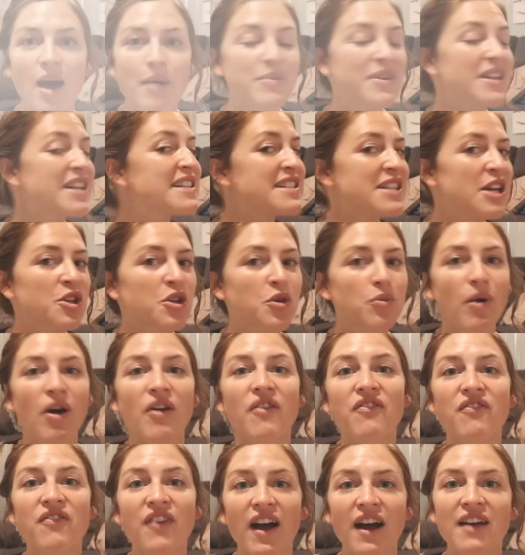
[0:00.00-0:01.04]
I'm gonna tell you
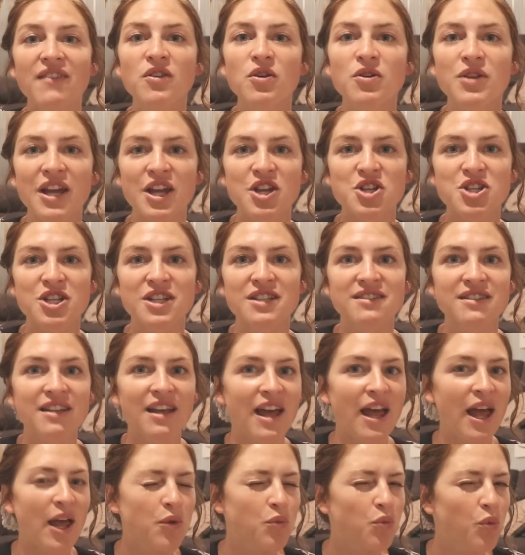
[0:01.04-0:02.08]
about five locations
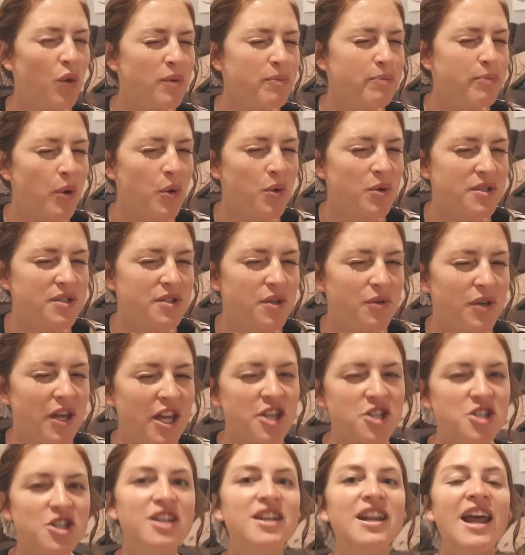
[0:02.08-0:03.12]
and one bonus
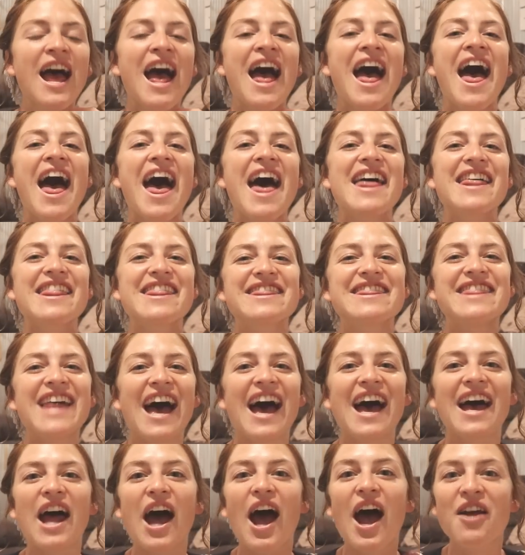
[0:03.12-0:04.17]
location
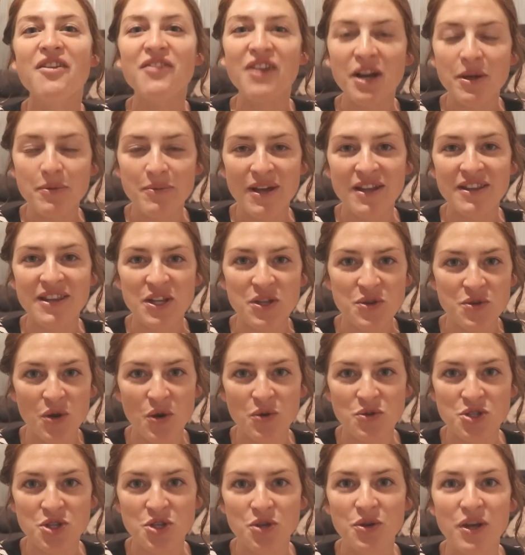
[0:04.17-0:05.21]
that I recommend that you
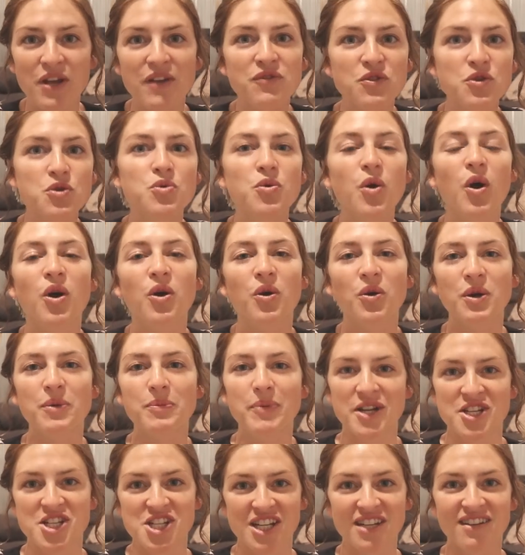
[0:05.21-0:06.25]
go to if you are on a
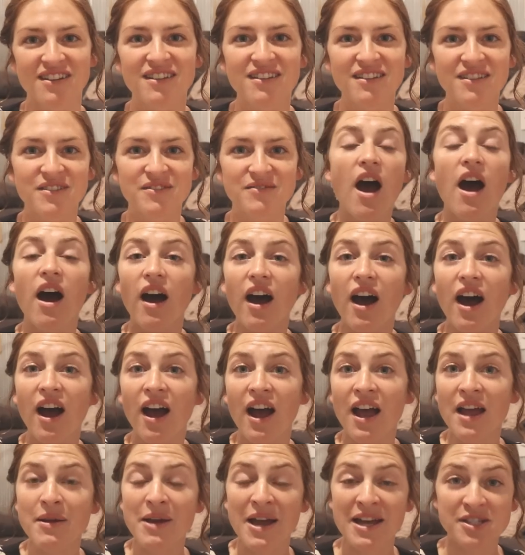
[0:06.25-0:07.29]
budget.
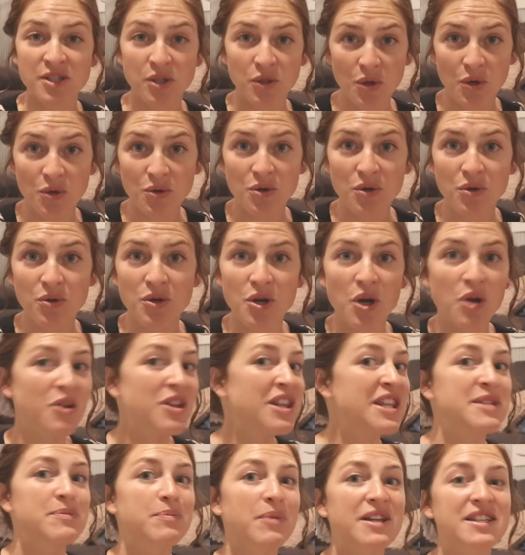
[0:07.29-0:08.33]
I, as a local, go to
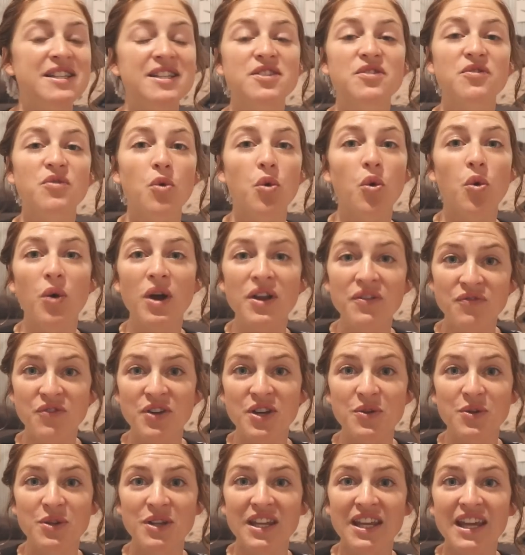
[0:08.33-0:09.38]
these places quite
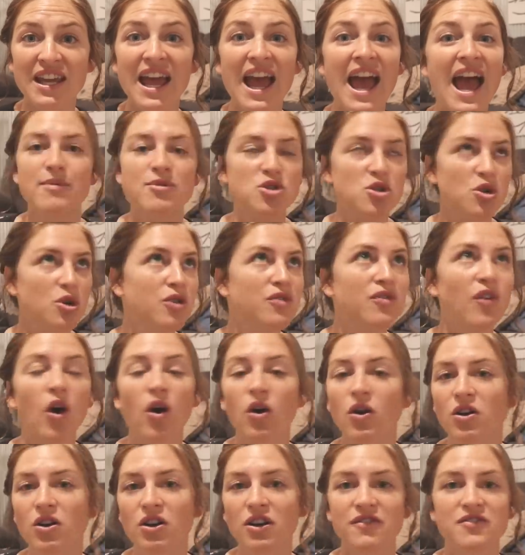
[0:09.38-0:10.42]
frequently. I'm sure you've
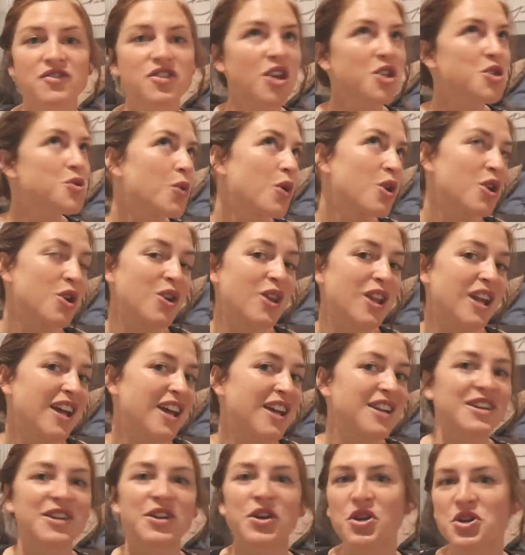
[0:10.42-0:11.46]
all heard of Dutch
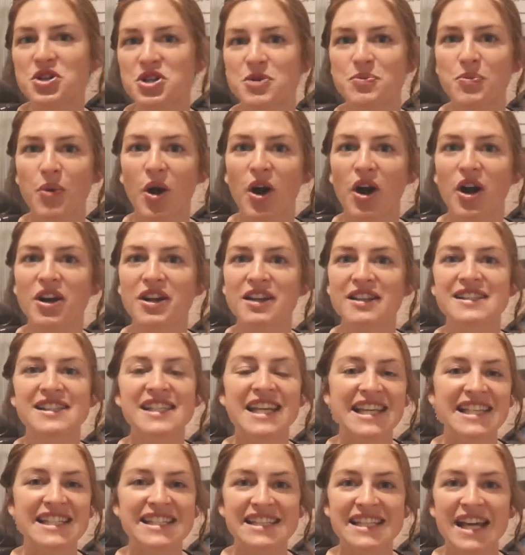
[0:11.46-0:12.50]
Wonderland and Hershey Park and
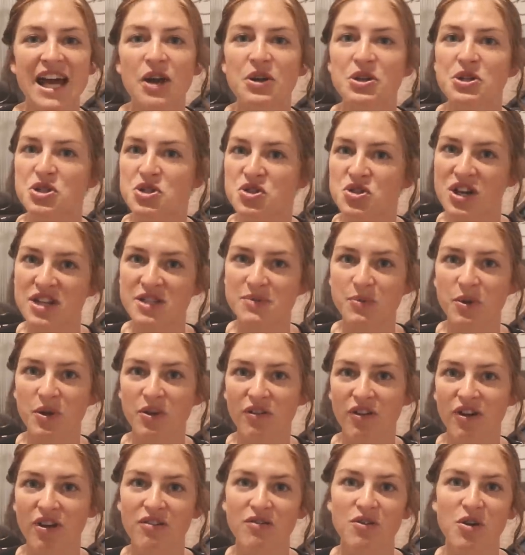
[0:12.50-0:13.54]
Sight and Sound and
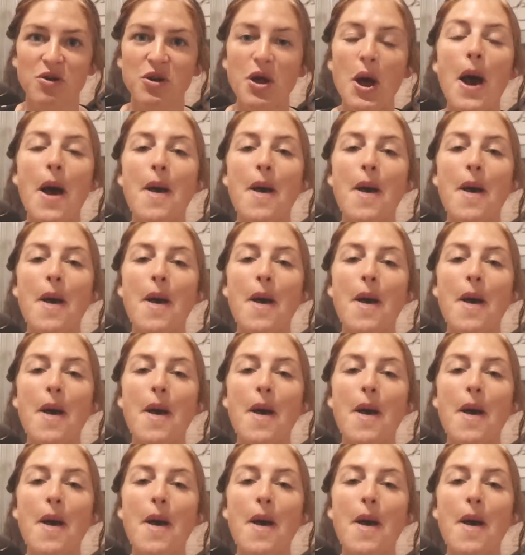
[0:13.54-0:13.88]
Strasburg Railroad,